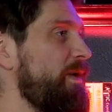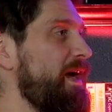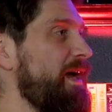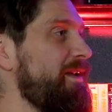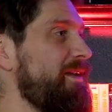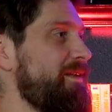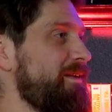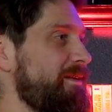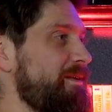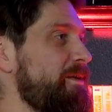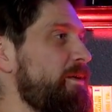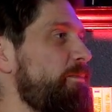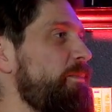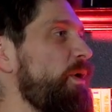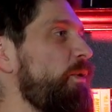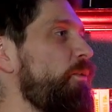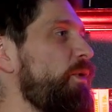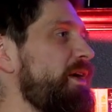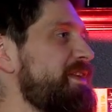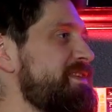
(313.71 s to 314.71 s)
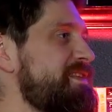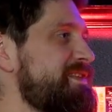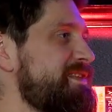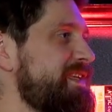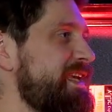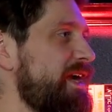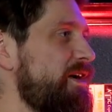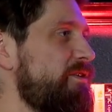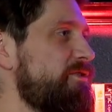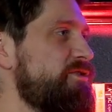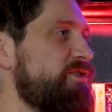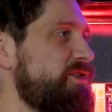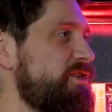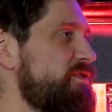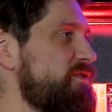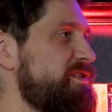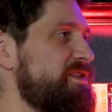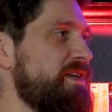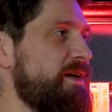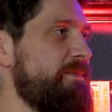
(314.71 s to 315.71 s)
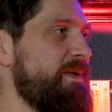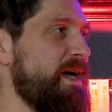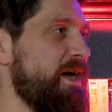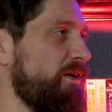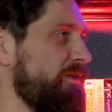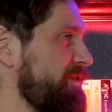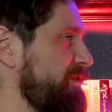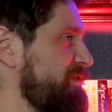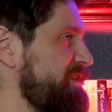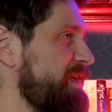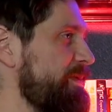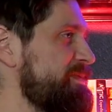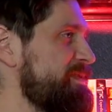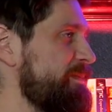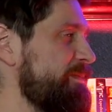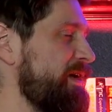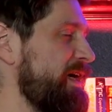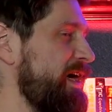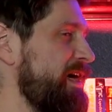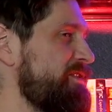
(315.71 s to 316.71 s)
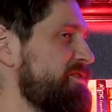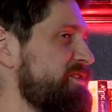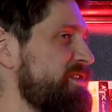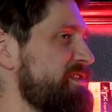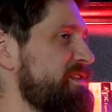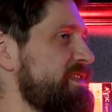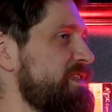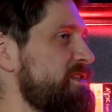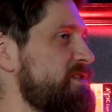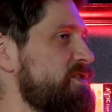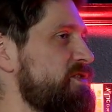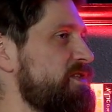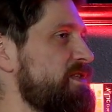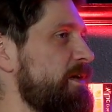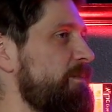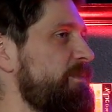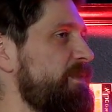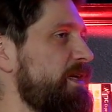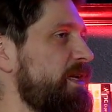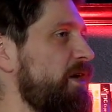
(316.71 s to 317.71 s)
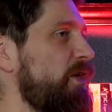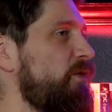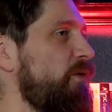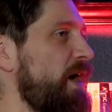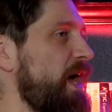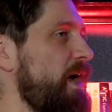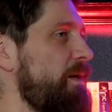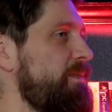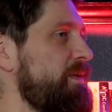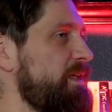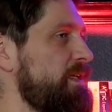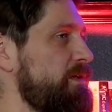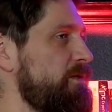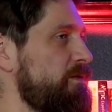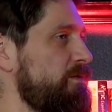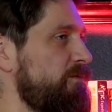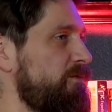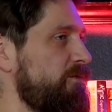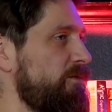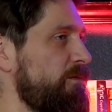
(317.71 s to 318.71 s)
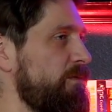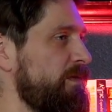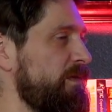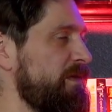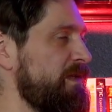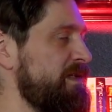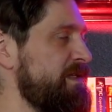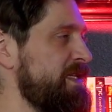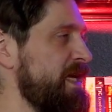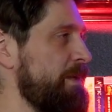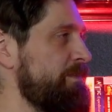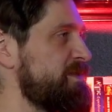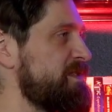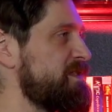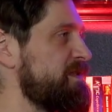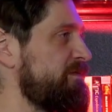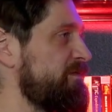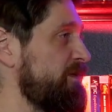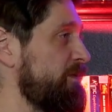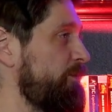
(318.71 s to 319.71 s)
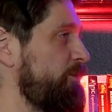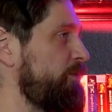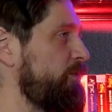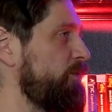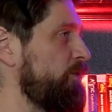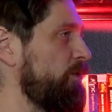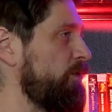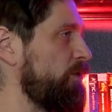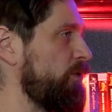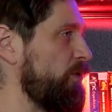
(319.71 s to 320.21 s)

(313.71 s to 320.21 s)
But what scared you somehow in your deep subconscious is something grabbing you from the depths of the pool